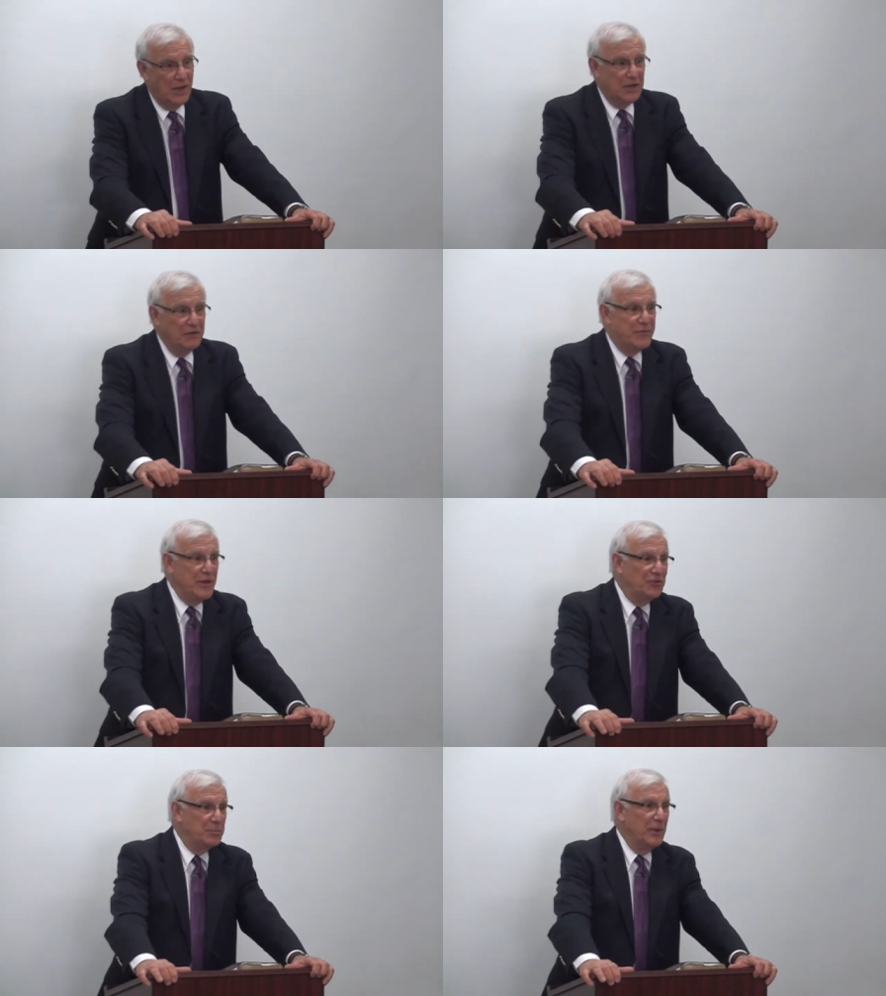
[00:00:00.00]
And if
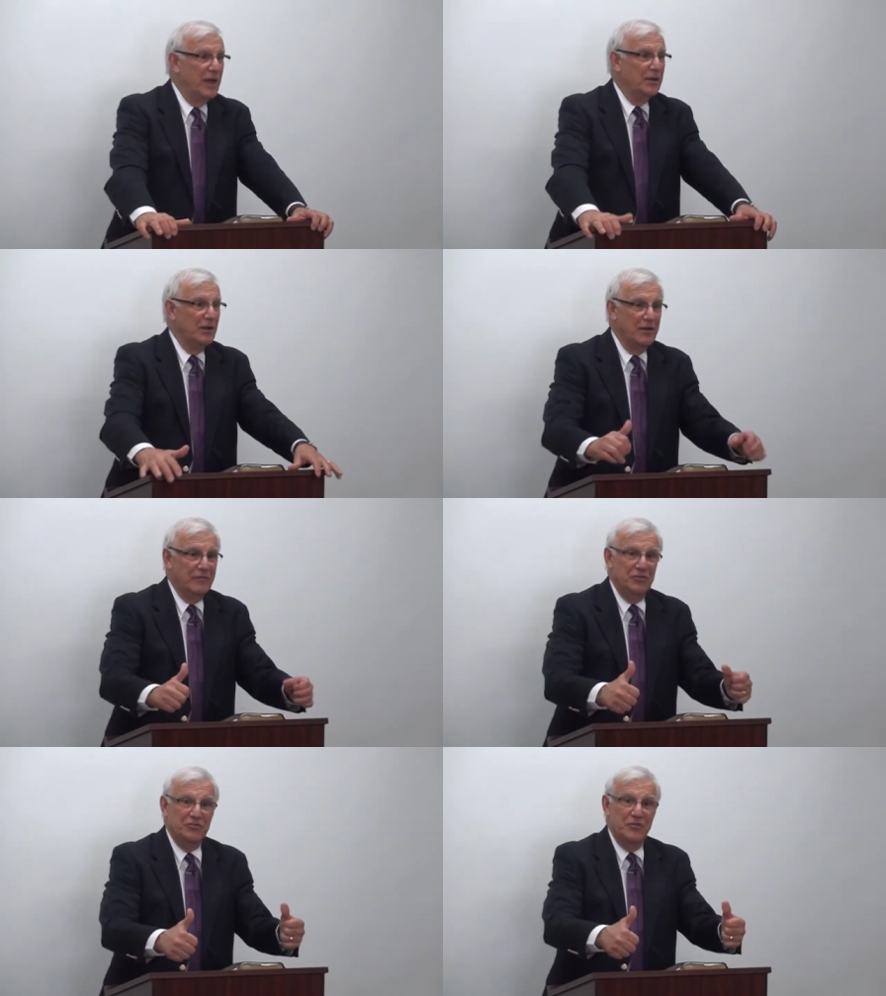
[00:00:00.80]
these men give
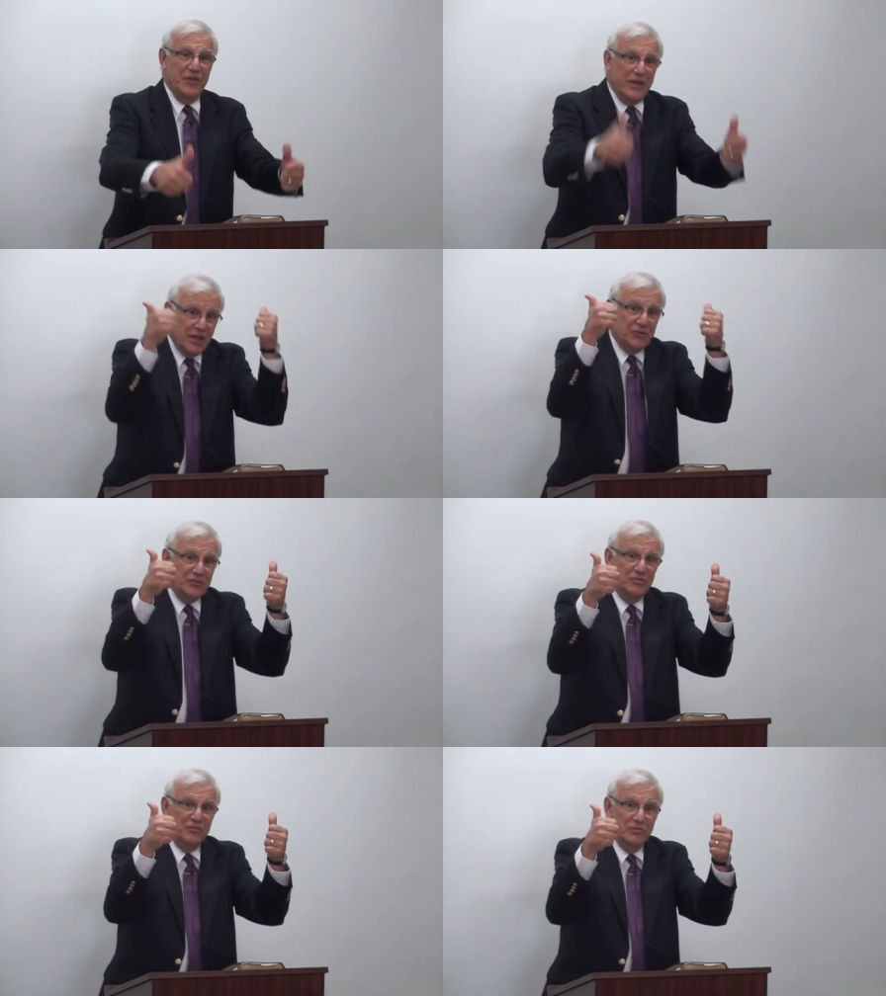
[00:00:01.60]
us
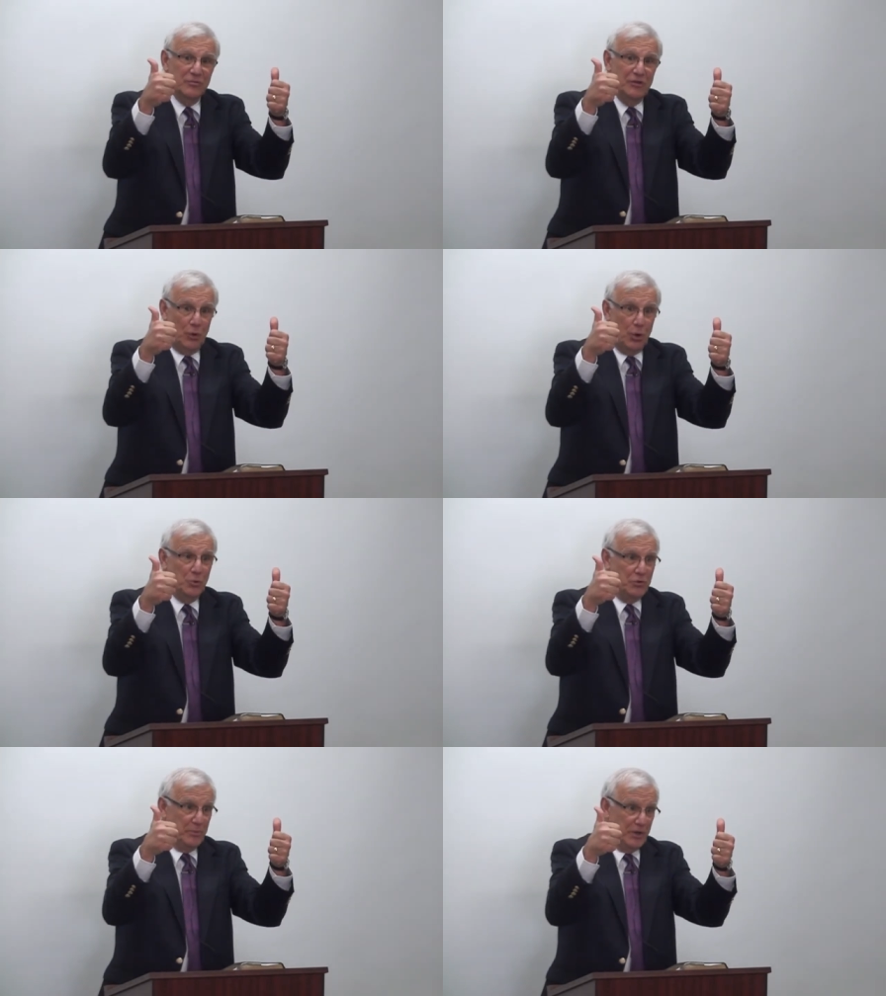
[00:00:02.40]
this, these
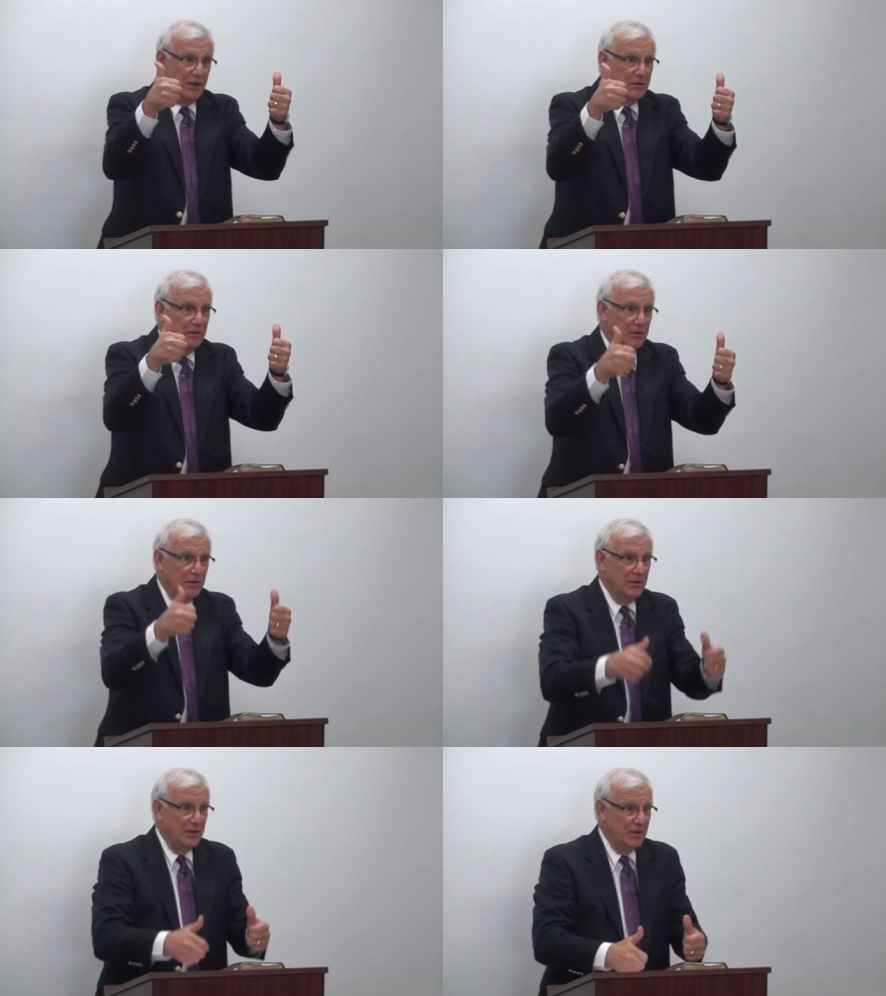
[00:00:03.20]
older men,
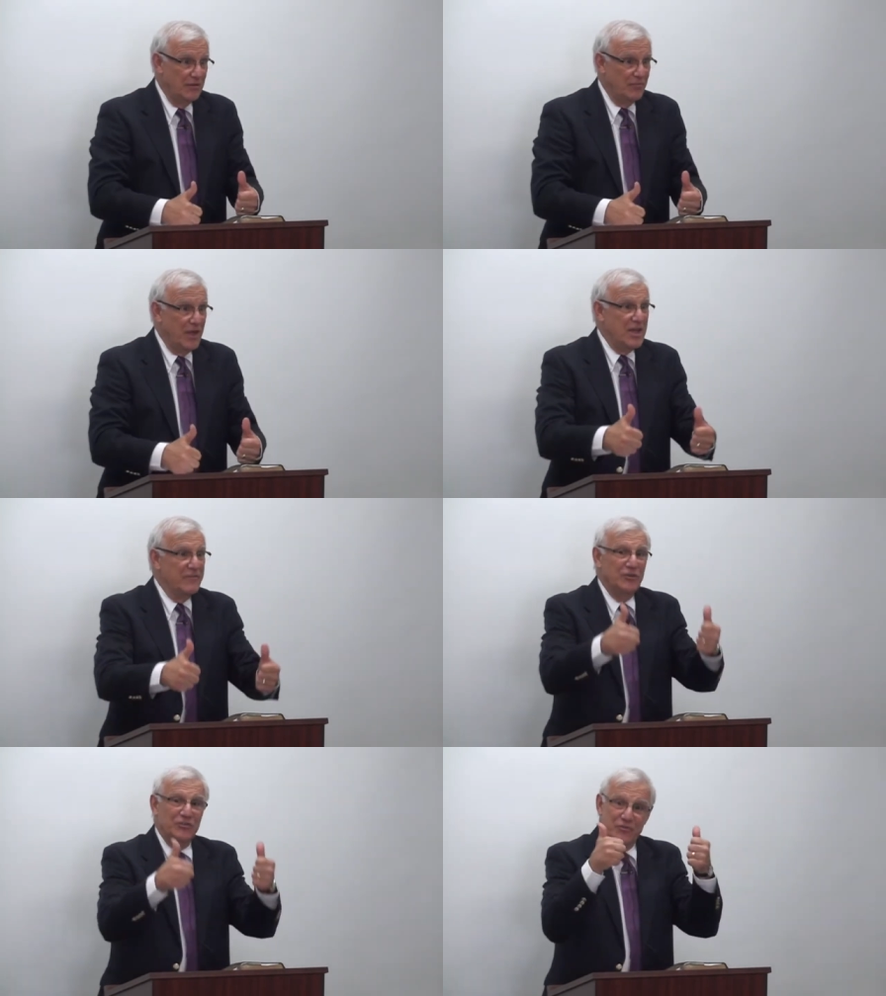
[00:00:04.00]
if they
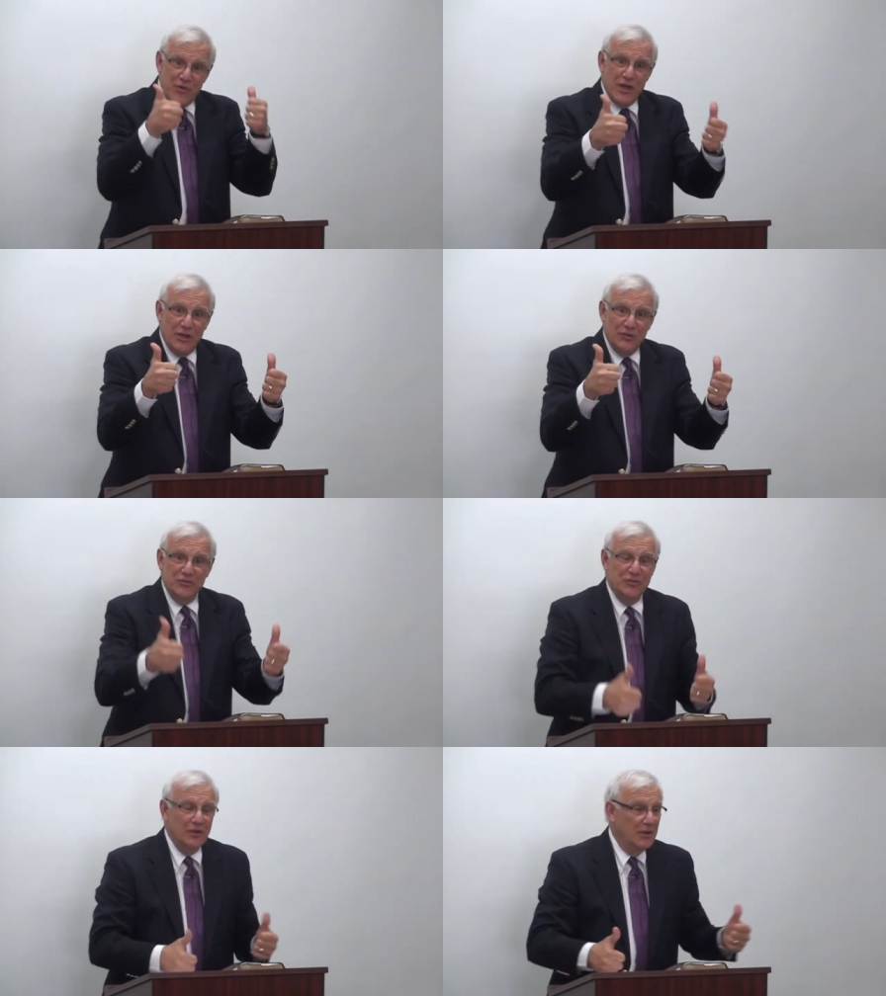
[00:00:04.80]
give us
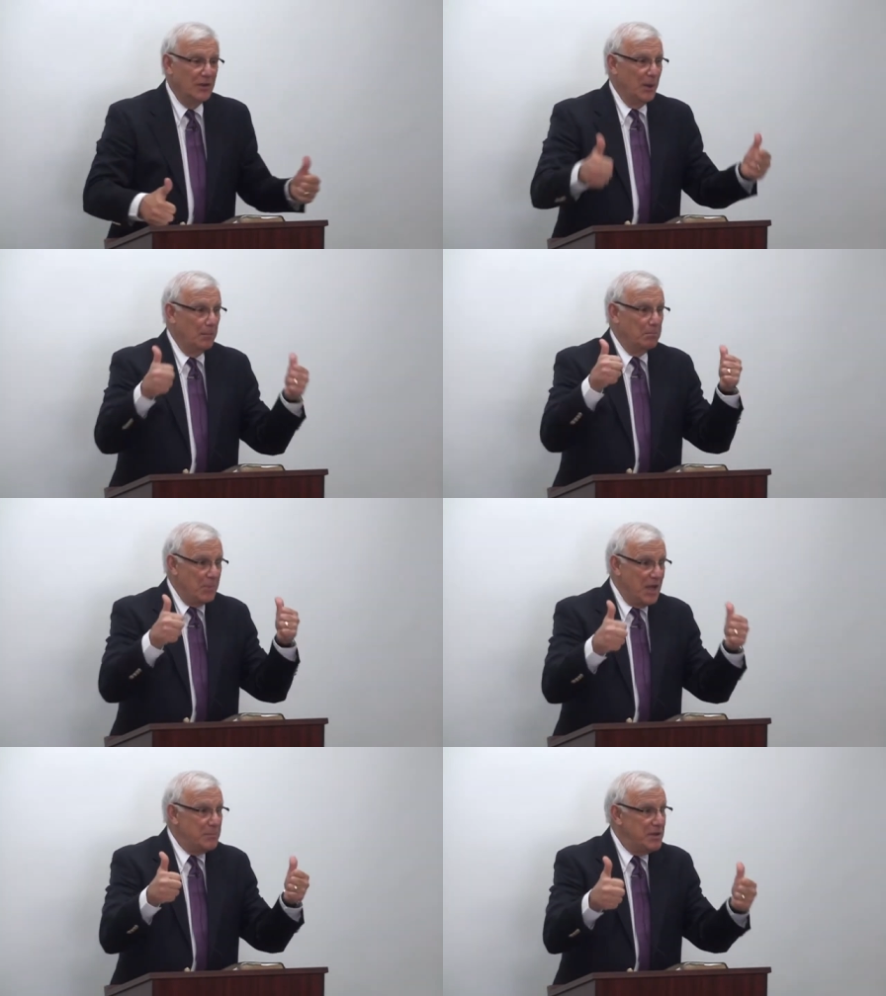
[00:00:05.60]
this,
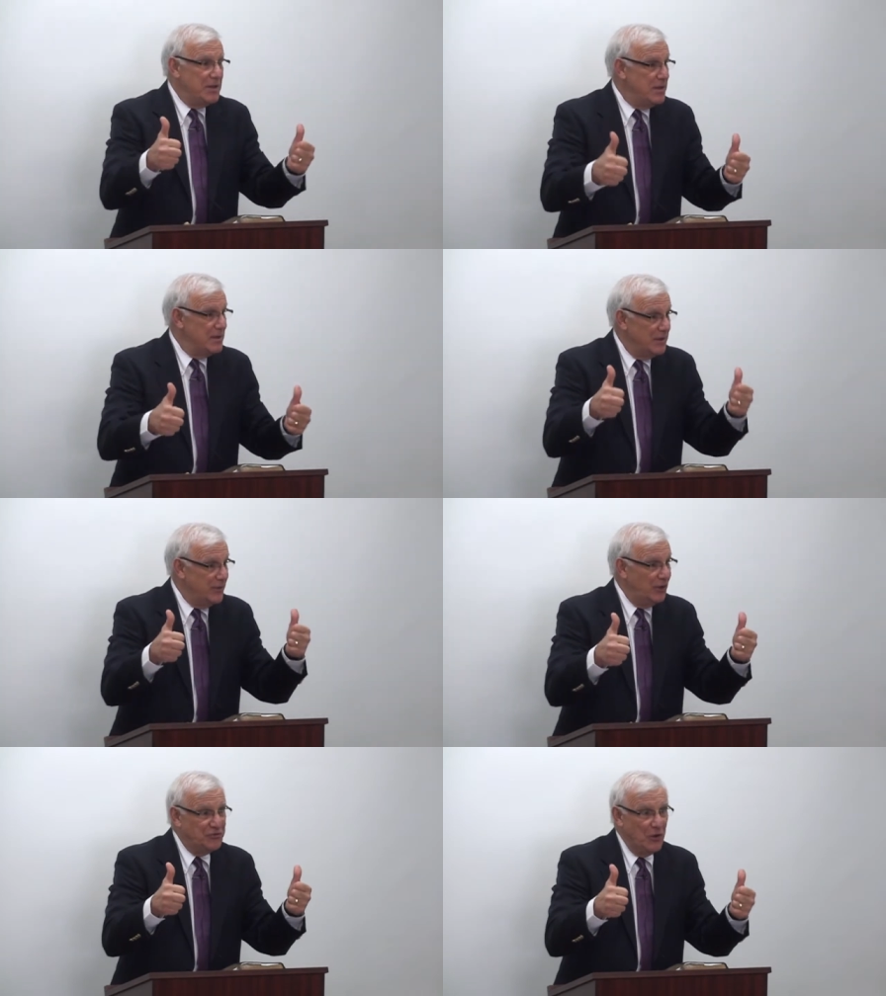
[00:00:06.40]
maybe
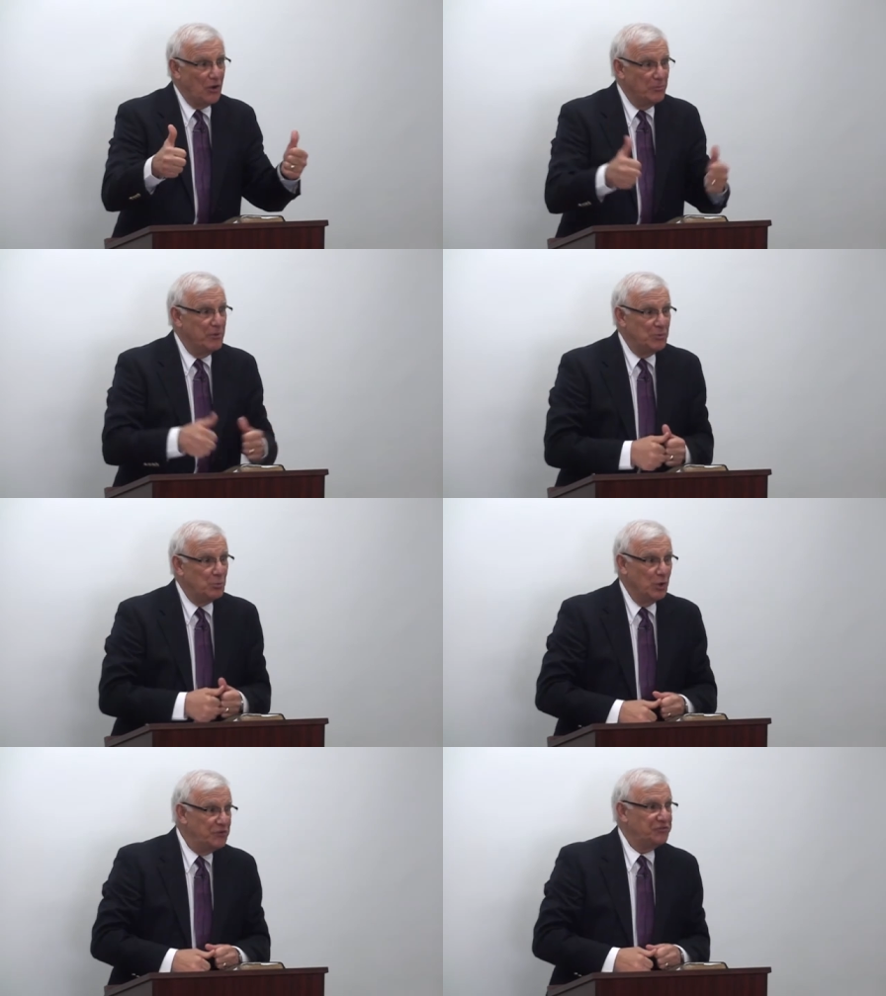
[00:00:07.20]
these younger men
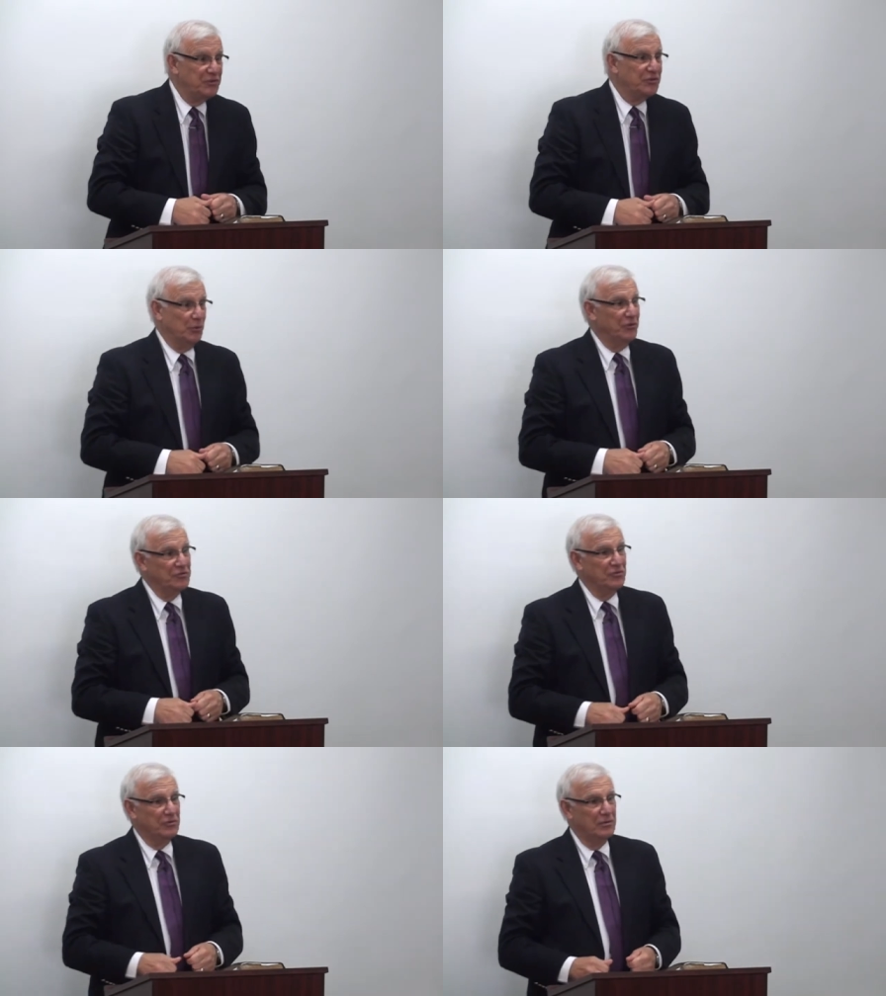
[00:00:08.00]
will listen to
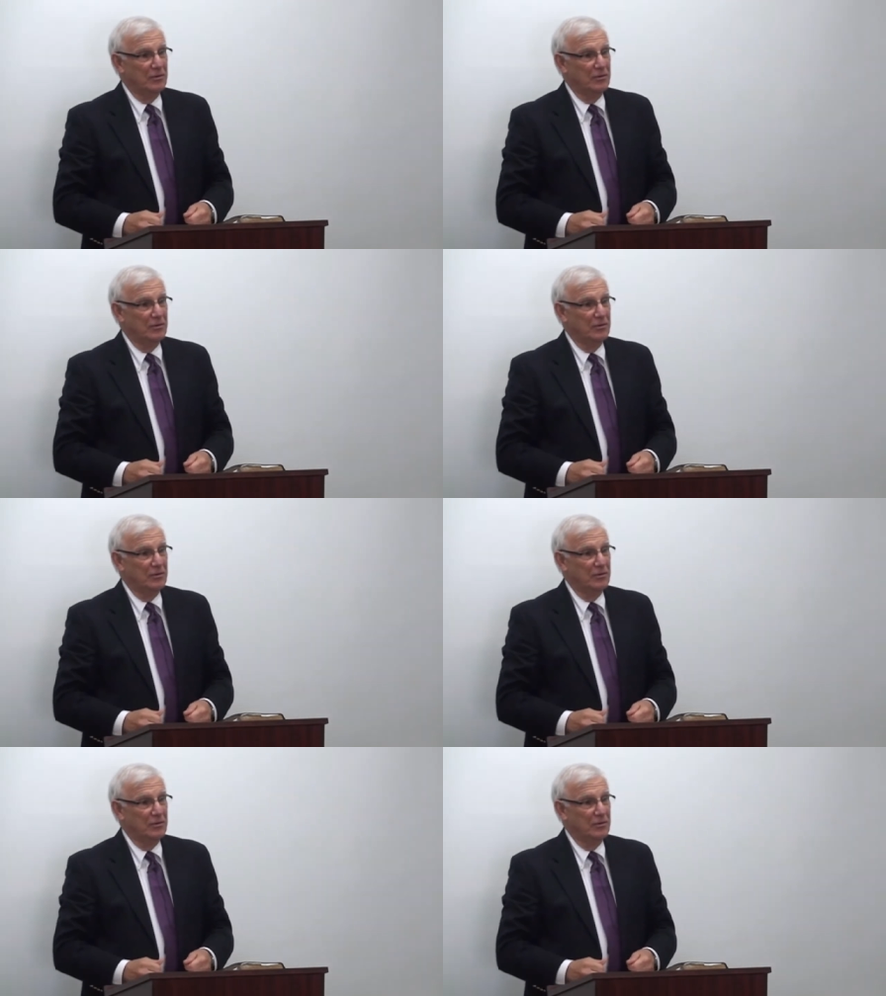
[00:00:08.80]
us.